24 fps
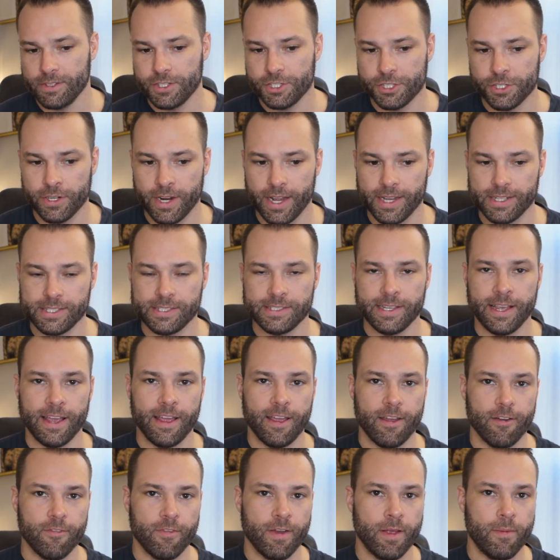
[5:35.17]
Should I
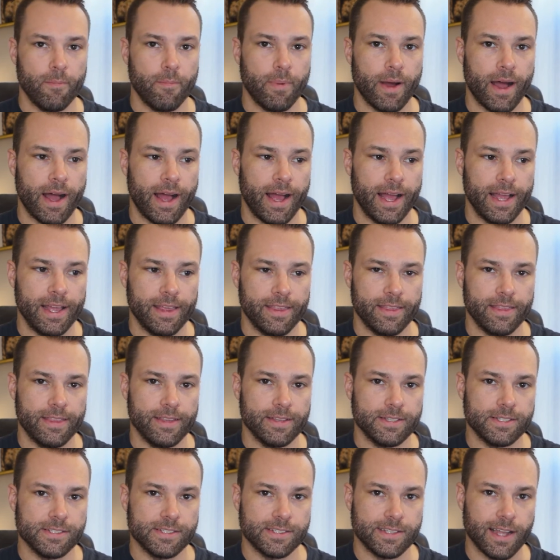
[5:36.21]
save and buy
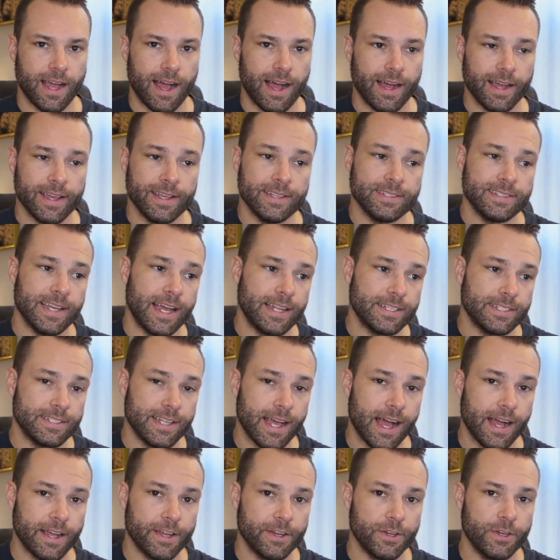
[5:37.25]
this stock? Is that
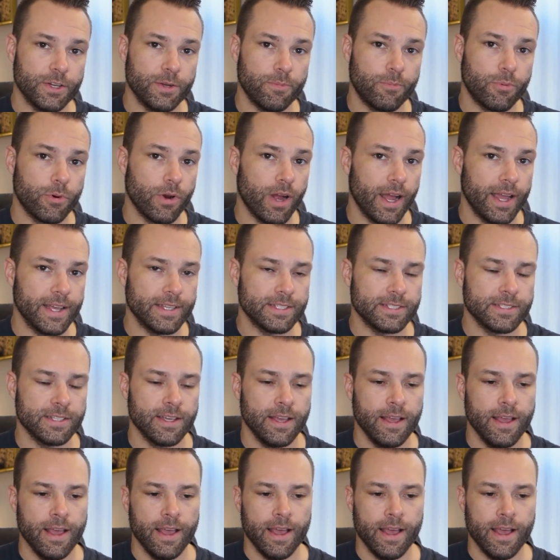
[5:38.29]
stock a good price?